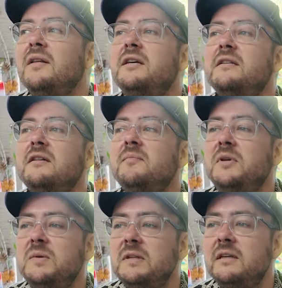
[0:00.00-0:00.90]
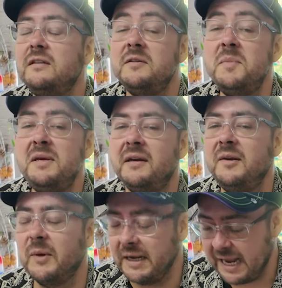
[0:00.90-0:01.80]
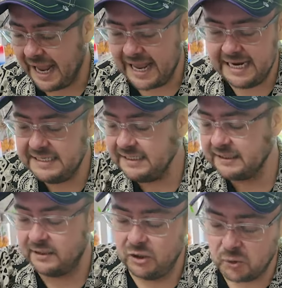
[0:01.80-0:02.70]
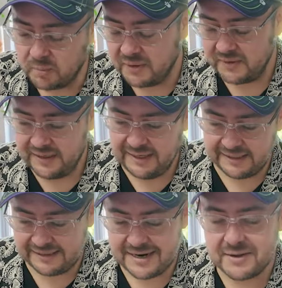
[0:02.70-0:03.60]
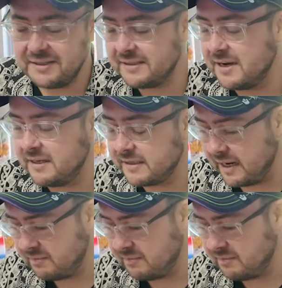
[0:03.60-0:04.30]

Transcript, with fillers: there's an amusing, to me anyway, Hadean loop in how these cards